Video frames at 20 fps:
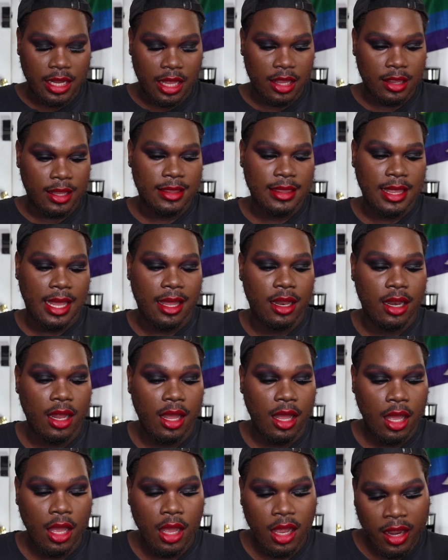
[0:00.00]
I'll link
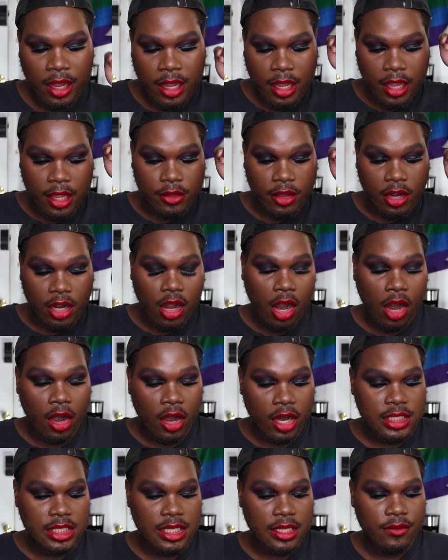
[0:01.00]
that in the
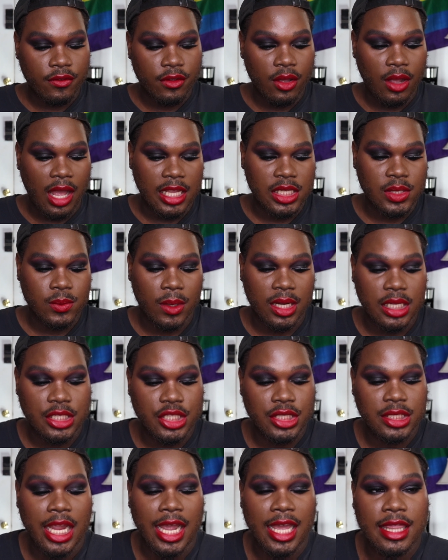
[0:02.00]
cards if you guys want to
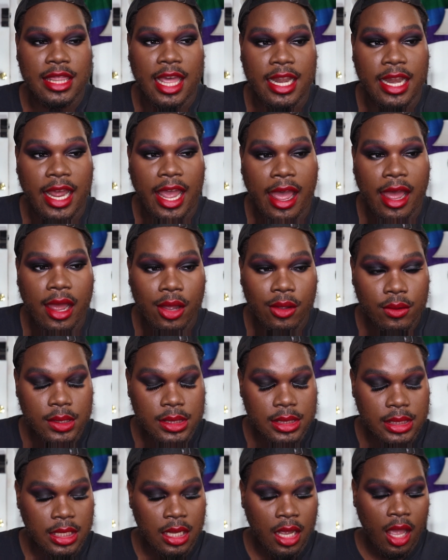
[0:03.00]
check that
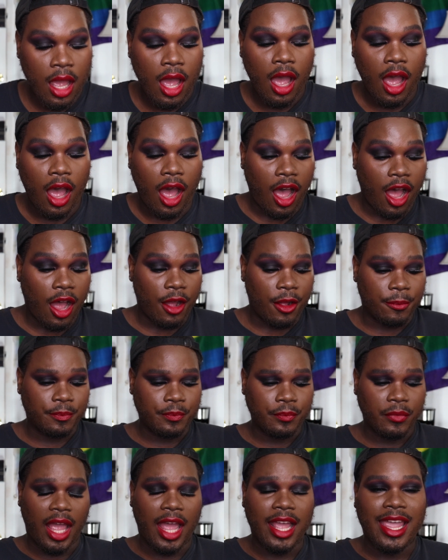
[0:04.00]
out.
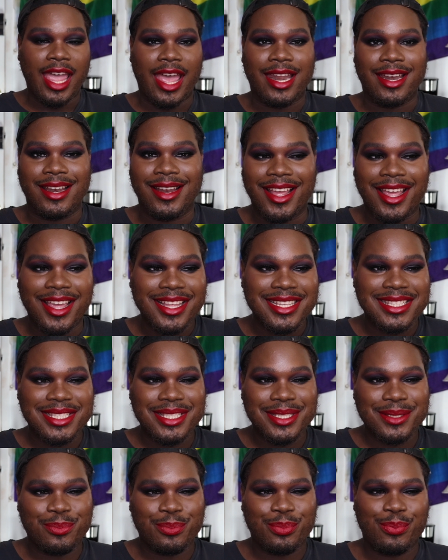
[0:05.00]
Again,
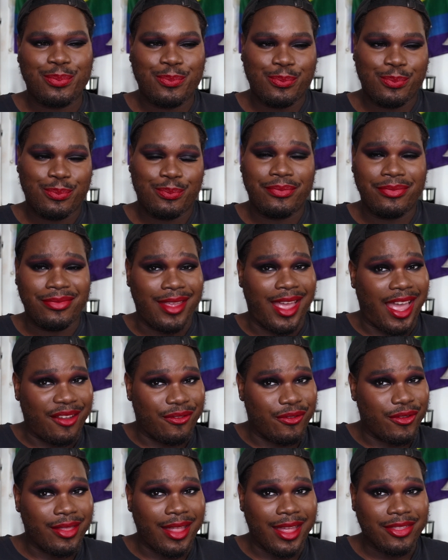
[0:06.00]
I
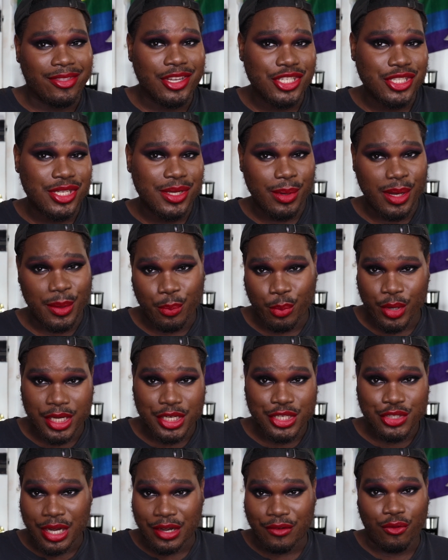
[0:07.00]
feel like this should be pretty
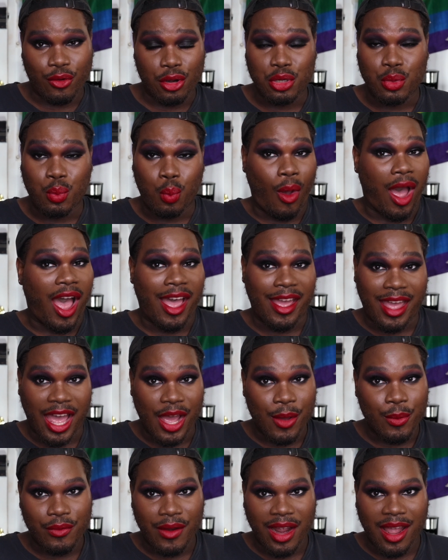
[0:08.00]
straightforward why
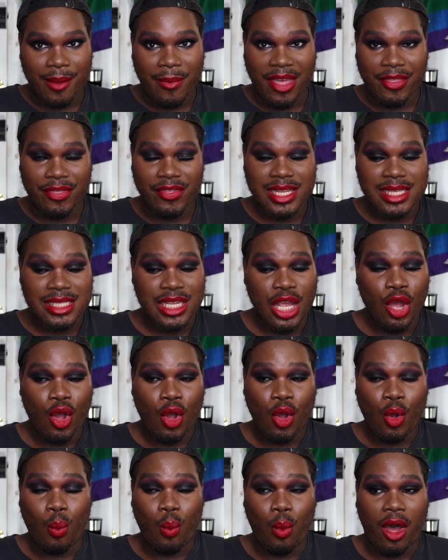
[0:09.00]
I would recommend this.
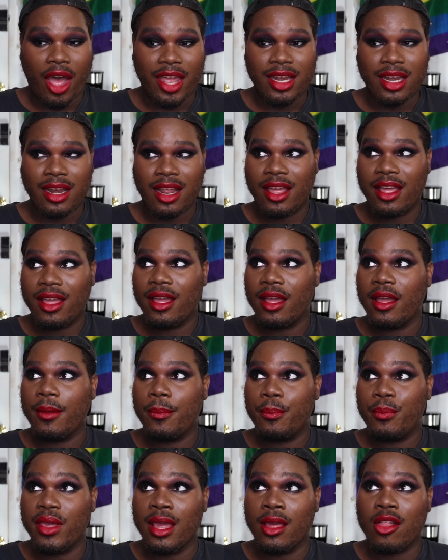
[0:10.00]
One,
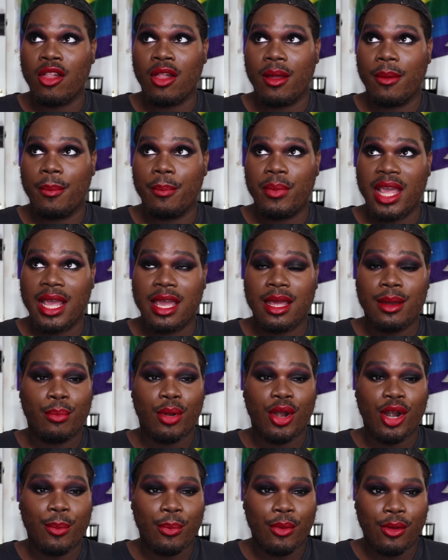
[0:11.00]
pink and
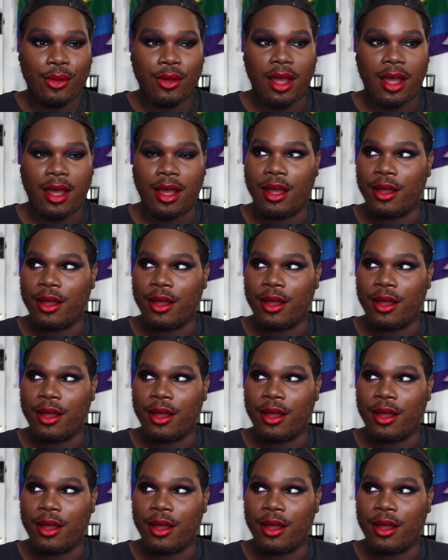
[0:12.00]
purple.